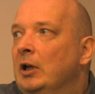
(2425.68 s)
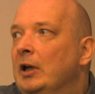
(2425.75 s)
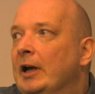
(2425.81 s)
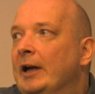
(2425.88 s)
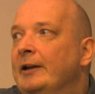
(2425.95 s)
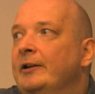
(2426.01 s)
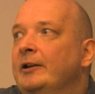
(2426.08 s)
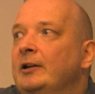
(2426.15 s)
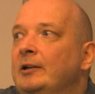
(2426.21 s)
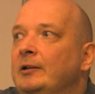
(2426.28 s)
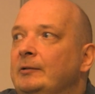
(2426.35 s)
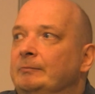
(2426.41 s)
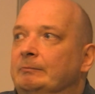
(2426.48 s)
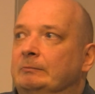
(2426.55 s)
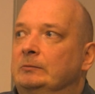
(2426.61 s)

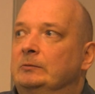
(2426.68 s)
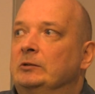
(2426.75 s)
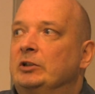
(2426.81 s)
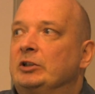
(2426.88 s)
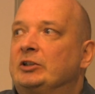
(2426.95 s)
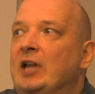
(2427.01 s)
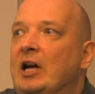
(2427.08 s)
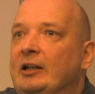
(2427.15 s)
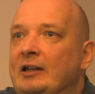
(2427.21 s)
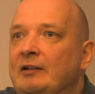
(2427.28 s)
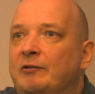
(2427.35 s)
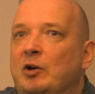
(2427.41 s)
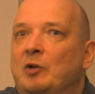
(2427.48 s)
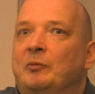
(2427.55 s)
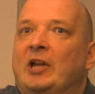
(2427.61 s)
And starting
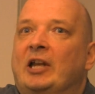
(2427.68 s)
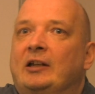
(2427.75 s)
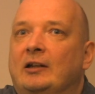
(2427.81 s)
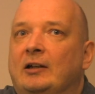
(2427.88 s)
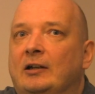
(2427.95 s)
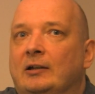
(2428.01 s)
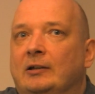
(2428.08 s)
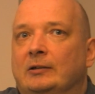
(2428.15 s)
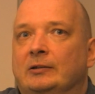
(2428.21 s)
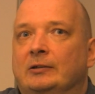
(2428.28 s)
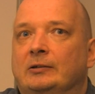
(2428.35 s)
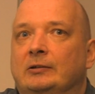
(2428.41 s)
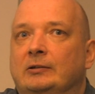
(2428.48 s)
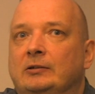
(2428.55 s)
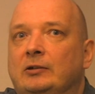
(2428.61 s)
from that
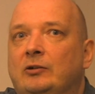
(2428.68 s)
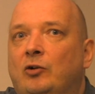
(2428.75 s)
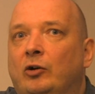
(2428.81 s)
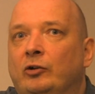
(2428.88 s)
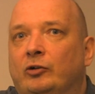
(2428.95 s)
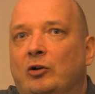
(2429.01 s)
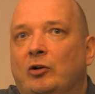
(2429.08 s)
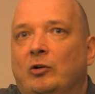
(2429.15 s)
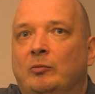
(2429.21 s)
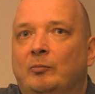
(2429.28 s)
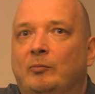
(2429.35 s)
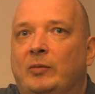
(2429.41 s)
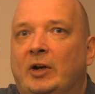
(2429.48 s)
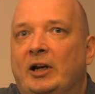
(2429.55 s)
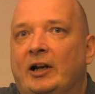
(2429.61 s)
control
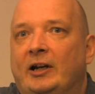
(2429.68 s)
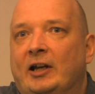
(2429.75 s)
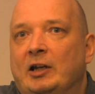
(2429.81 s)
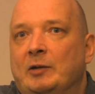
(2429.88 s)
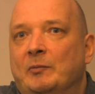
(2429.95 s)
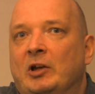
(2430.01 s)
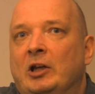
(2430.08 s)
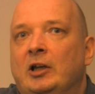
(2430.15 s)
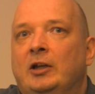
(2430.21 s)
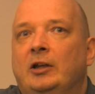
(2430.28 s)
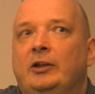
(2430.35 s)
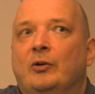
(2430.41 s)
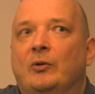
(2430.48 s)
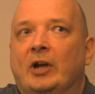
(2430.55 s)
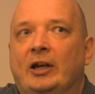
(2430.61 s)
paradigm,
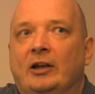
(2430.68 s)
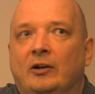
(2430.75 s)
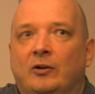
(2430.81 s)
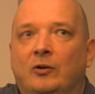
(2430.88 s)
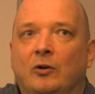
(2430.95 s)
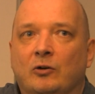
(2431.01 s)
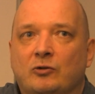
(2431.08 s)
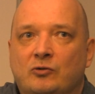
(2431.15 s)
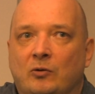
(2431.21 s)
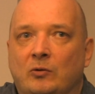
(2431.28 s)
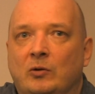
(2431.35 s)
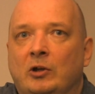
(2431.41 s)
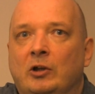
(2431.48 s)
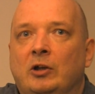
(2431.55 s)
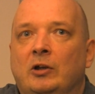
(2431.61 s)
you can also
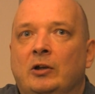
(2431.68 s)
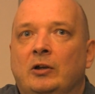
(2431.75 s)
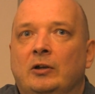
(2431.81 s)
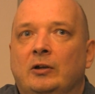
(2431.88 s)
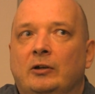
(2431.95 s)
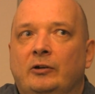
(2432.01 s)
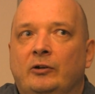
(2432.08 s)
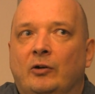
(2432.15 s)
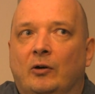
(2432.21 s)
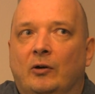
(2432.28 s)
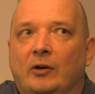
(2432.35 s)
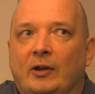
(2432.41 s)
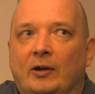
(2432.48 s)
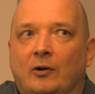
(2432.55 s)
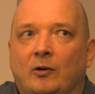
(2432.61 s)

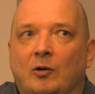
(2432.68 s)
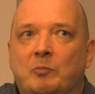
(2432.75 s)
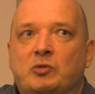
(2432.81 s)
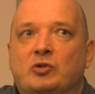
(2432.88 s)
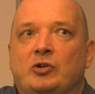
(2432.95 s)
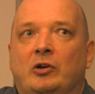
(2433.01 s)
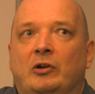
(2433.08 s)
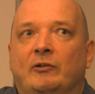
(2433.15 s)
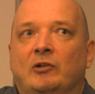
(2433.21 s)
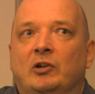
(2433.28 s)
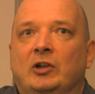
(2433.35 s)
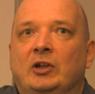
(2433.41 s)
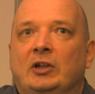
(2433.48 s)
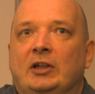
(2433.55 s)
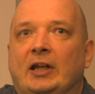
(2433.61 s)
observe
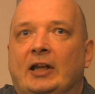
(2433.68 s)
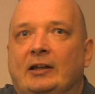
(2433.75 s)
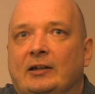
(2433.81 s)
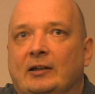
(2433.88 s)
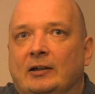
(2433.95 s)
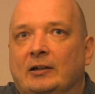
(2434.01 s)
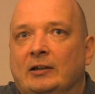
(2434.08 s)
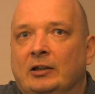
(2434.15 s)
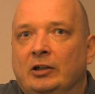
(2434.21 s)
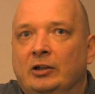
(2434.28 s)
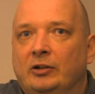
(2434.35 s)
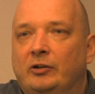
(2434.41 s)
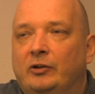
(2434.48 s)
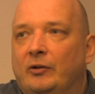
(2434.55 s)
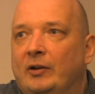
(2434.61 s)
that
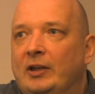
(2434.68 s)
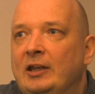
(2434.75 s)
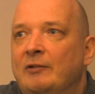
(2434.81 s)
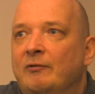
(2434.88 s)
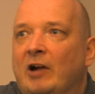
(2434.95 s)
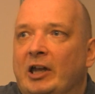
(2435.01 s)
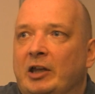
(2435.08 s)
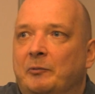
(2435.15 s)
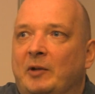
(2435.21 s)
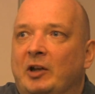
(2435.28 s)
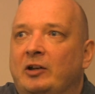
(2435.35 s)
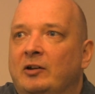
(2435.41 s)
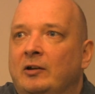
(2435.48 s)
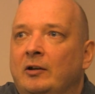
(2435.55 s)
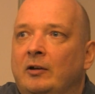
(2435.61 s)
the
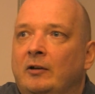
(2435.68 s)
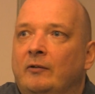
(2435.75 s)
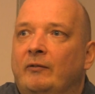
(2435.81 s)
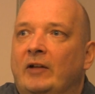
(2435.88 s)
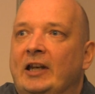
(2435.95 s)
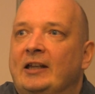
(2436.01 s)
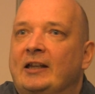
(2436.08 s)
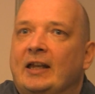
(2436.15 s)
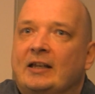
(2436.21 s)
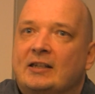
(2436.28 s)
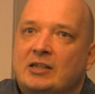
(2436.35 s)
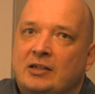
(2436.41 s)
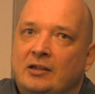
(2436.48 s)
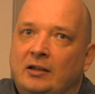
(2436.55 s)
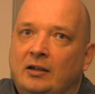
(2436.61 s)
environment, when it
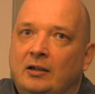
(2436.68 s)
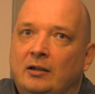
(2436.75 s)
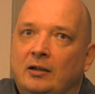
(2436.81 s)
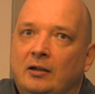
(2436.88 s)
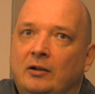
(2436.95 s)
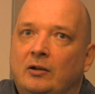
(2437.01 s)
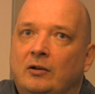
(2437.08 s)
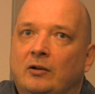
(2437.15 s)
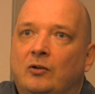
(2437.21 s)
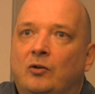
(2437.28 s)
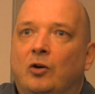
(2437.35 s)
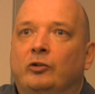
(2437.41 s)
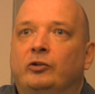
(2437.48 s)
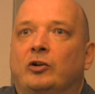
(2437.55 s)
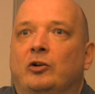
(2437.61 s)
gets
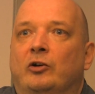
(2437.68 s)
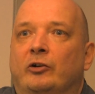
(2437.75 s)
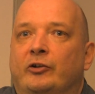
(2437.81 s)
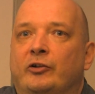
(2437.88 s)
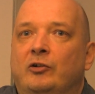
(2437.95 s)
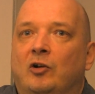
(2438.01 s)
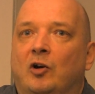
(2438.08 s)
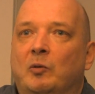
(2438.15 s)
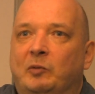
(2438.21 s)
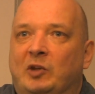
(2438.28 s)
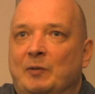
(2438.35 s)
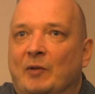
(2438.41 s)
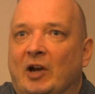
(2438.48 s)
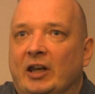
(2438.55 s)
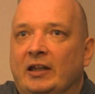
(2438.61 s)
controlled
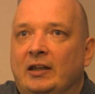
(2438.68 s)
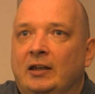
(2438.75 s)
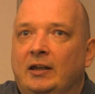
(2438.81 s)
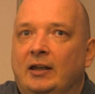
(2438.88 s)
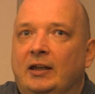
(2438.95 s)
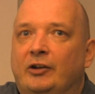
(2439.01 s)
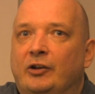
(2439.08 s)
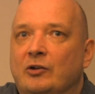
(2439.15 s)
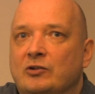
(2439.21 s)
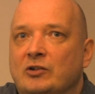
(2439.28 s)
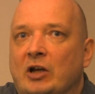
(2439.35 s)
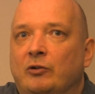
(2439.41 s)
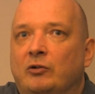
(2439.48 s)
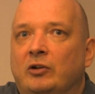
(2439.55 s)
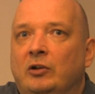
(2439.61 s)
optimally, it turns
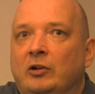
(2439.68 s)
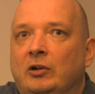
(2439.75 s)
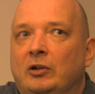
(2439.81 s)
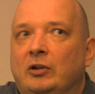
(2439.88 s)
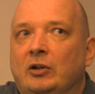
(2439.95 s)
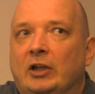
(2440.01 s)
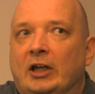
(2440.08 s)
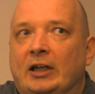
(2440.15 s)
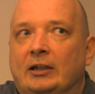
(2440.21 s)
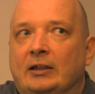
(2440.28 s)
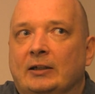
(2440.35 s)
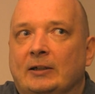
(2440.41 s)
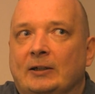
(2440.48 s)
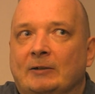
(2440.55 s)
out that